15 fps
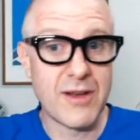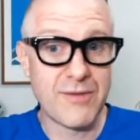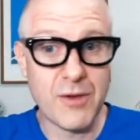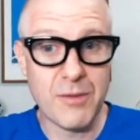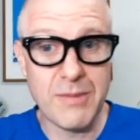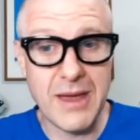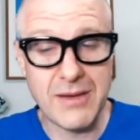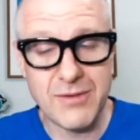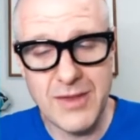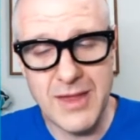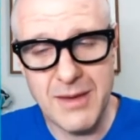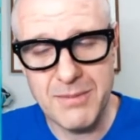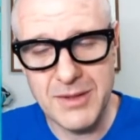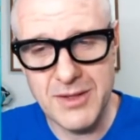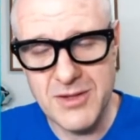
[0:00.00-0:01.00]
I feel bad for
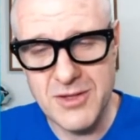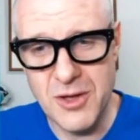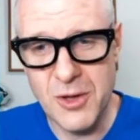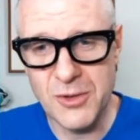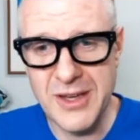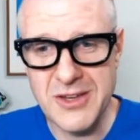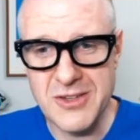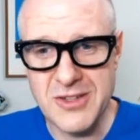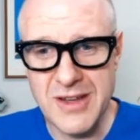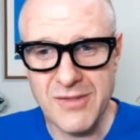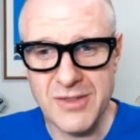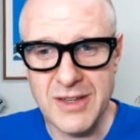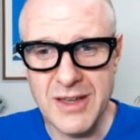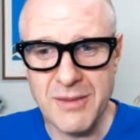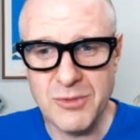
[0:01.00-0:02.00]
that, but does the whole nation
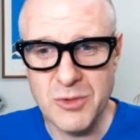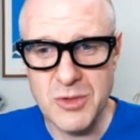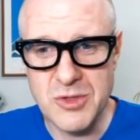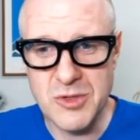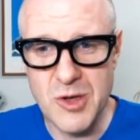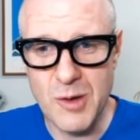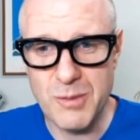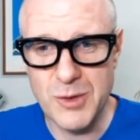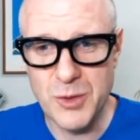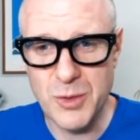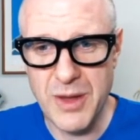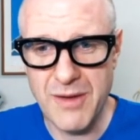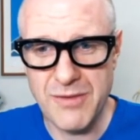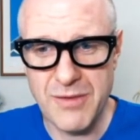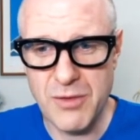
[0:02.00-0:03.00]
have to come to a stop, and do
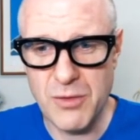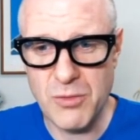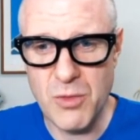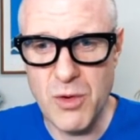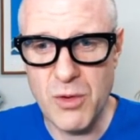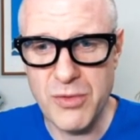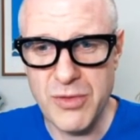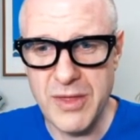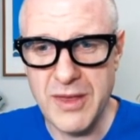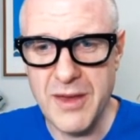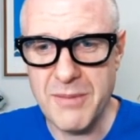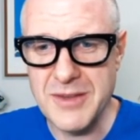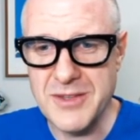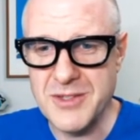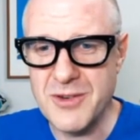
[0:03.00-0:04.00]
we have to have a royal thing?
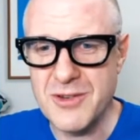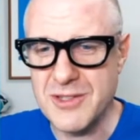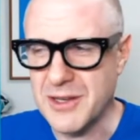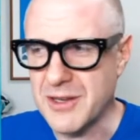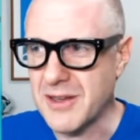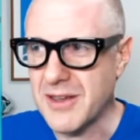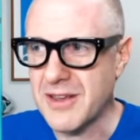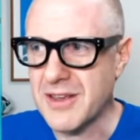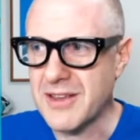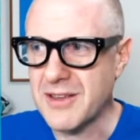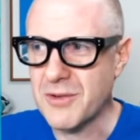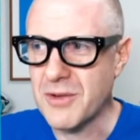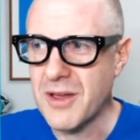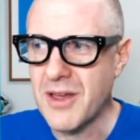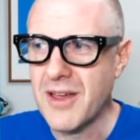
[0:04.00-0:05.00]
I mean,
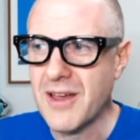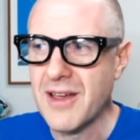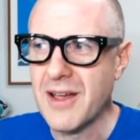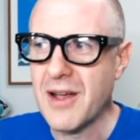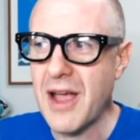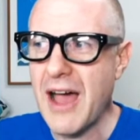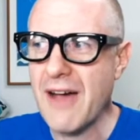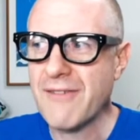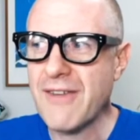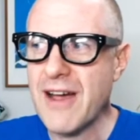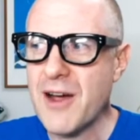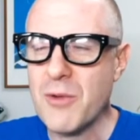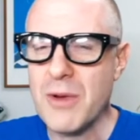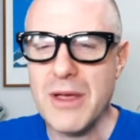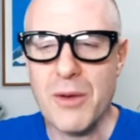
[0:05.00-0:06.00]
seriously, how
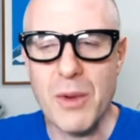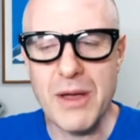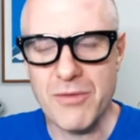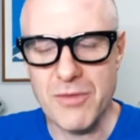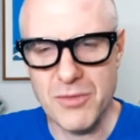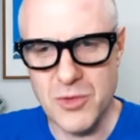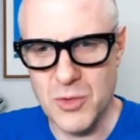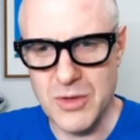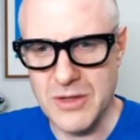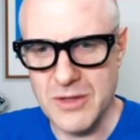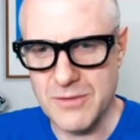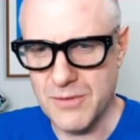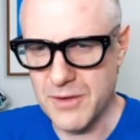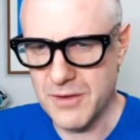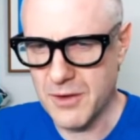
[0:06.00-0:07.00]
far are we away from doing
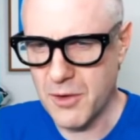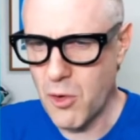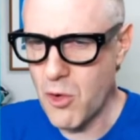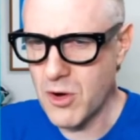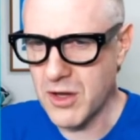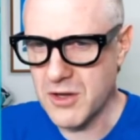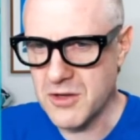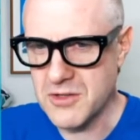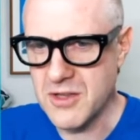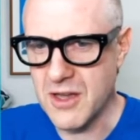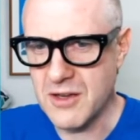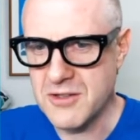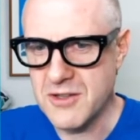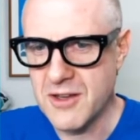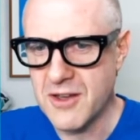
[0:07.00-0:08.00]
this for the corgis
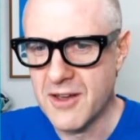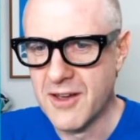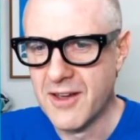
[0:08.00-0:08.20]
next?